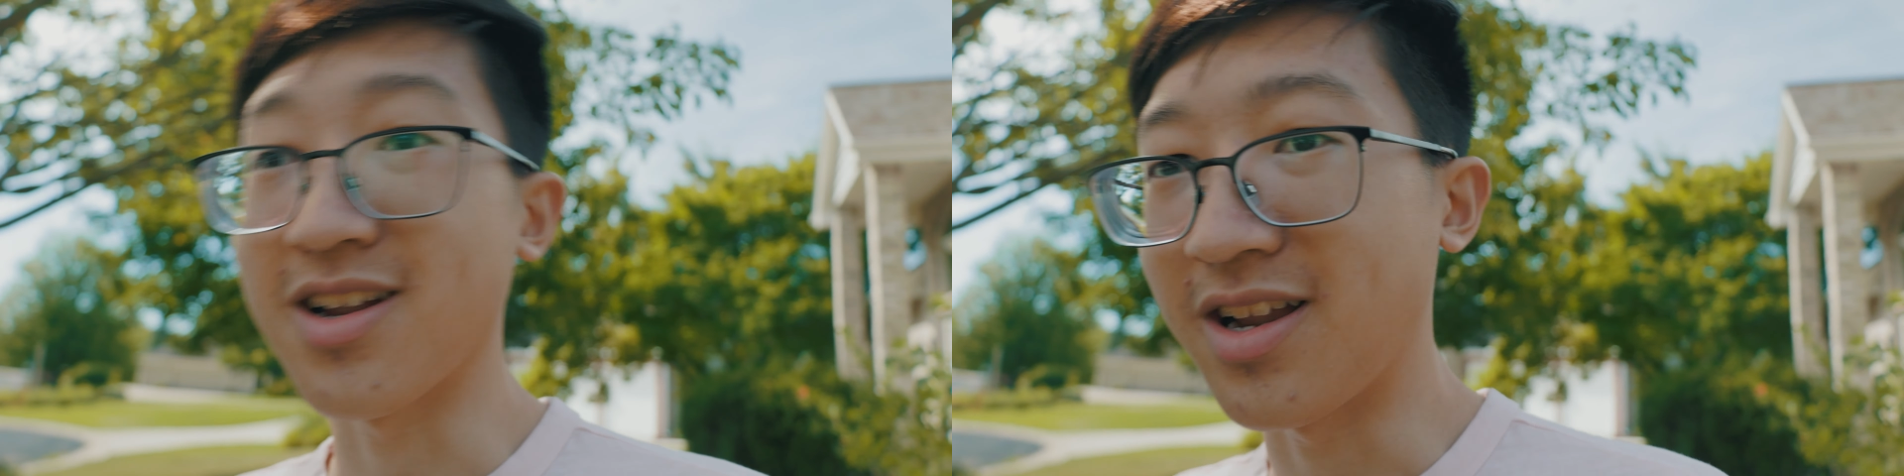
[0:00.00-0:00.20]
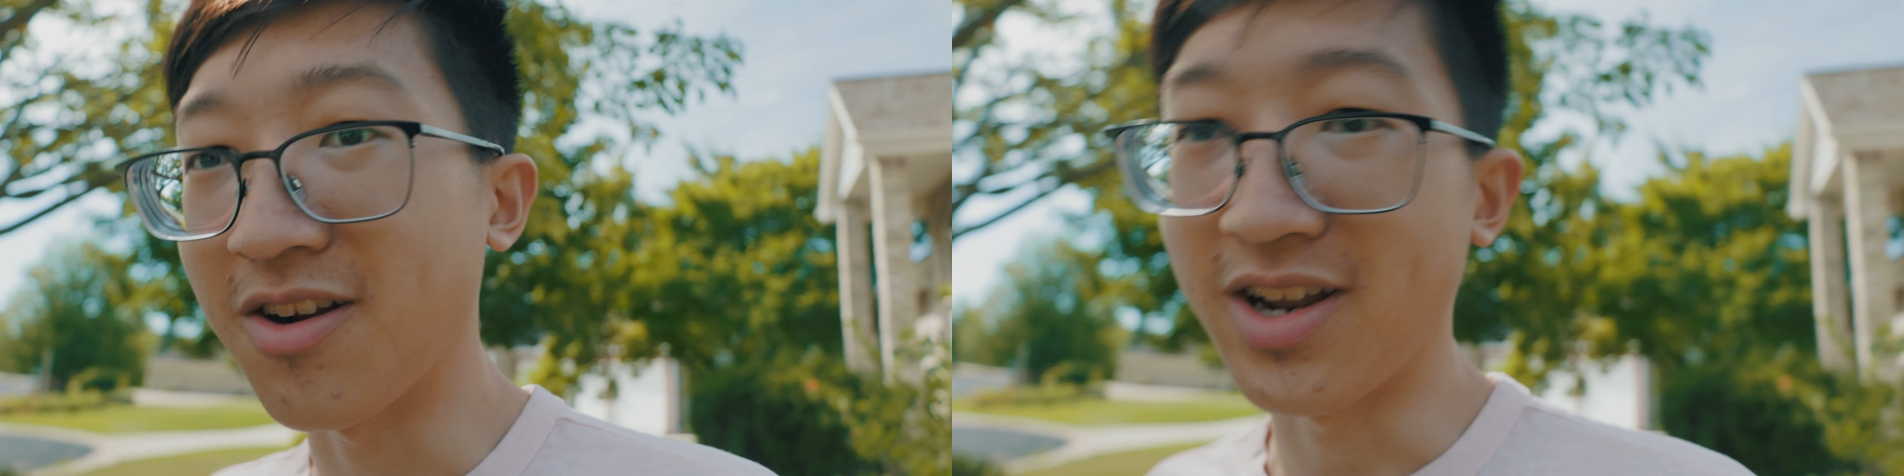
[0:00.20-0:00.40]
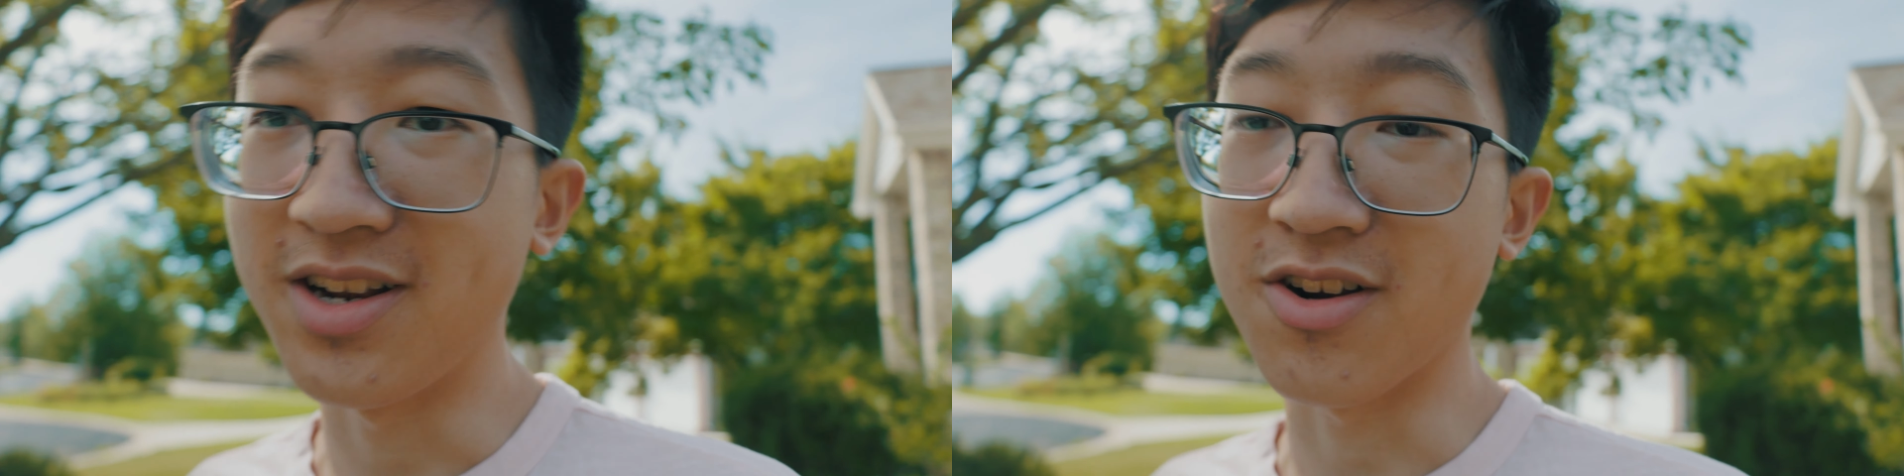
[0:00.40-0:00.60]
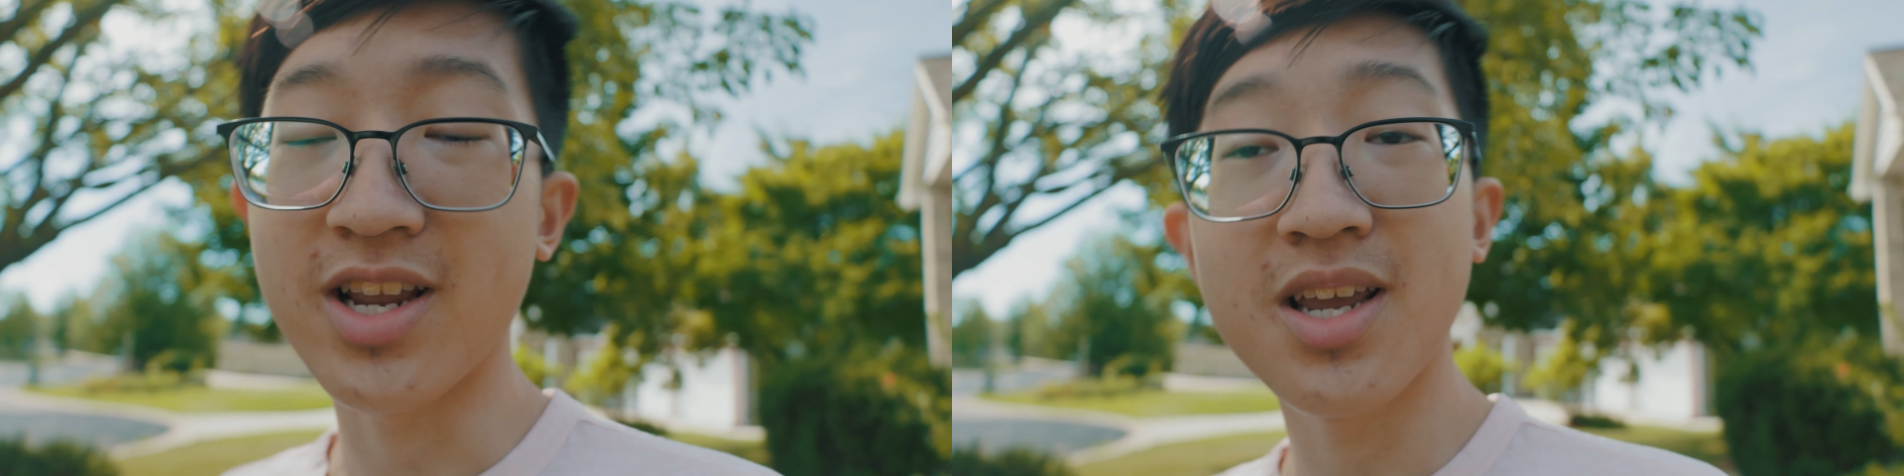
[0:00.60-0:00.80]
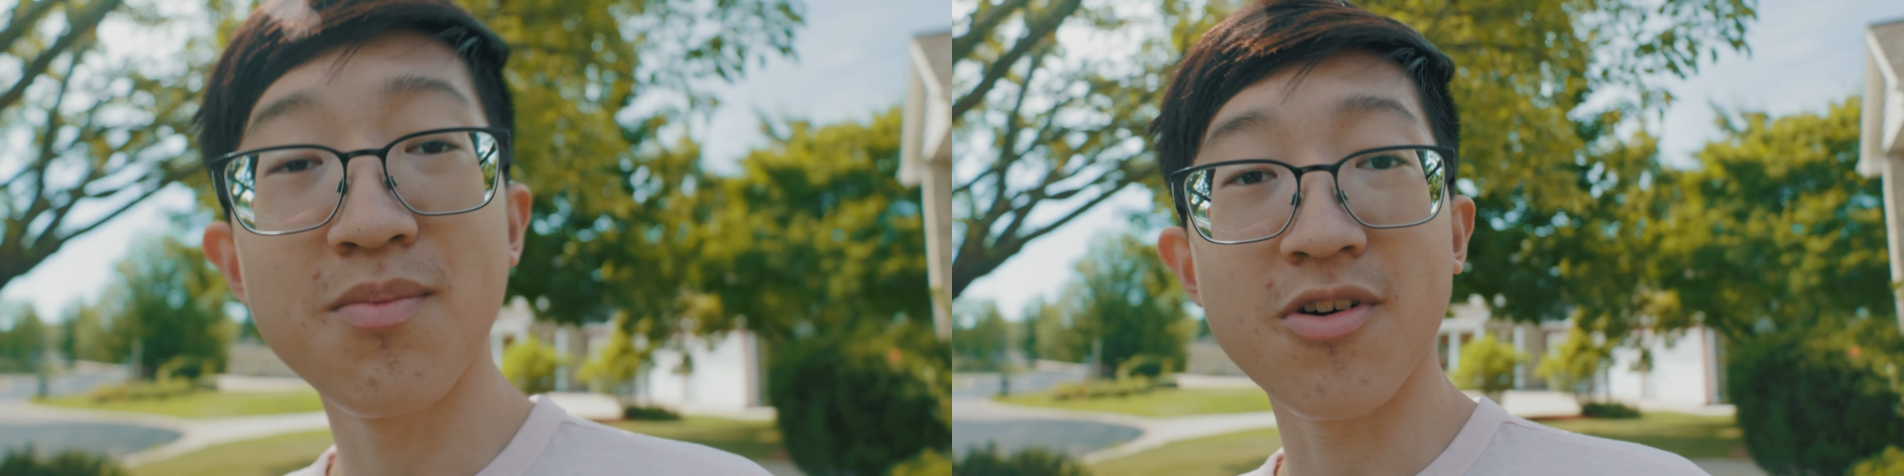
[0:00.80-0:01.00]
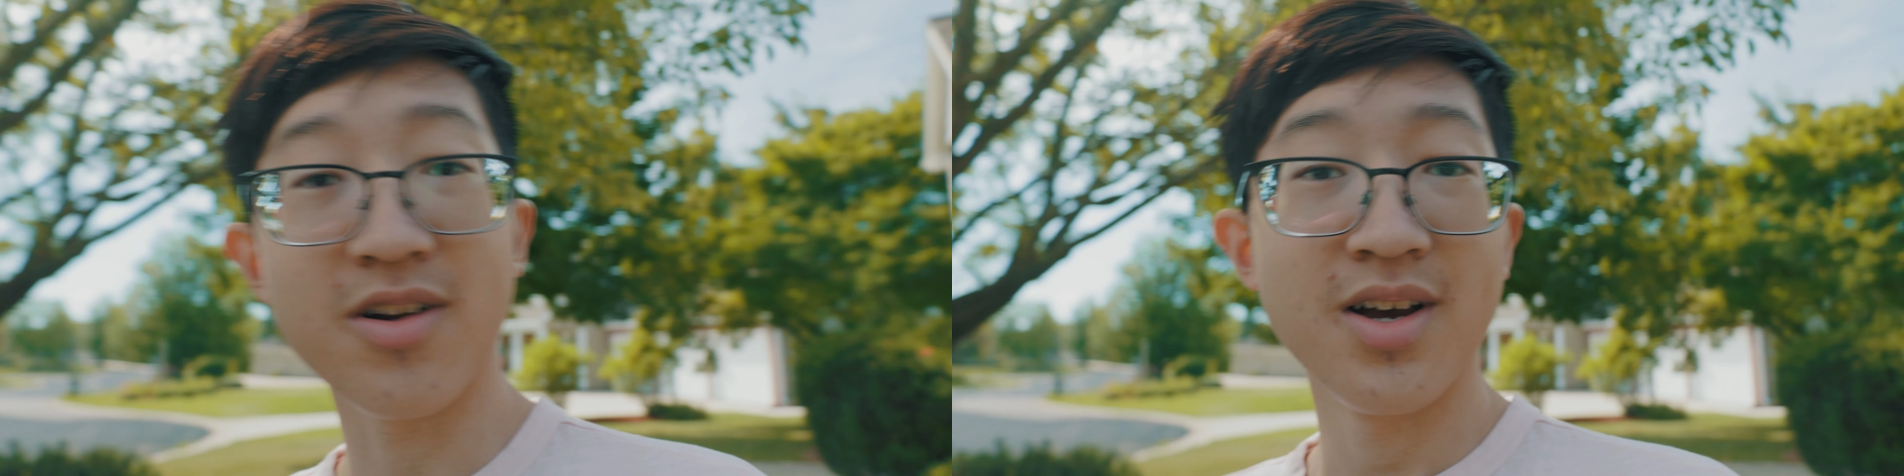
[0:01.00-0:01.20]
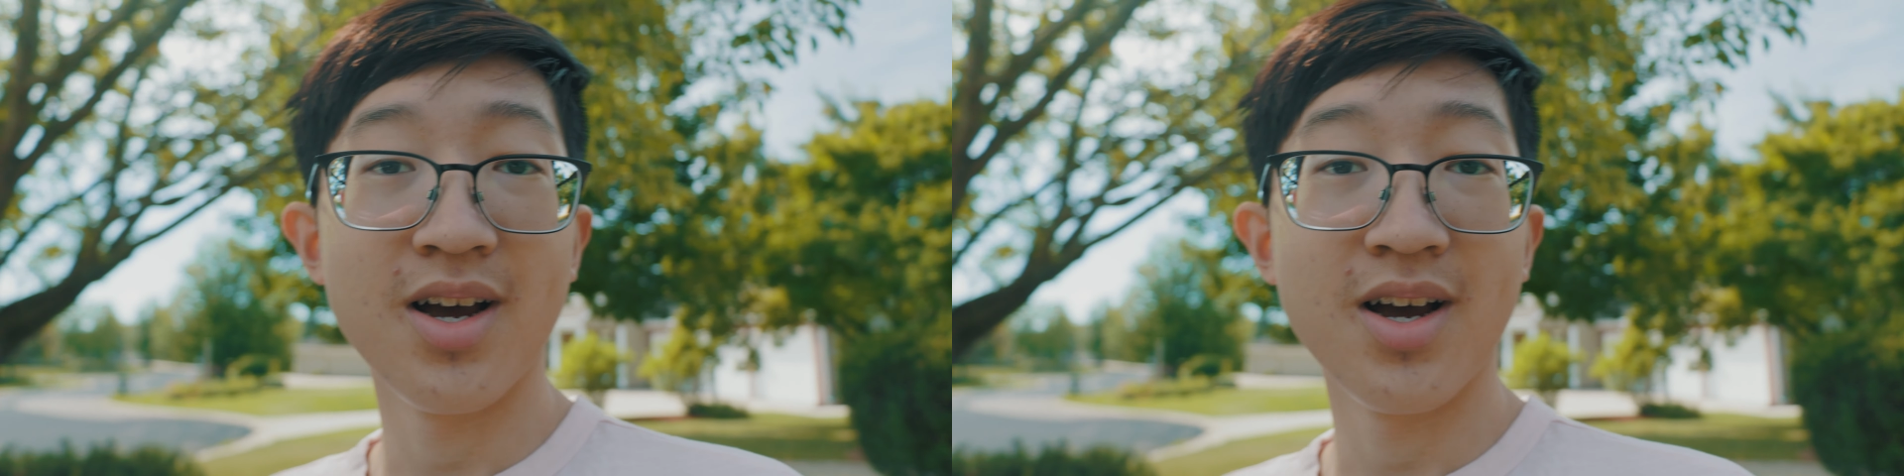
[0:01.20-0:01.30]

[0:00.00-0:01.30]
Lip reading: going to hear it in your keyboard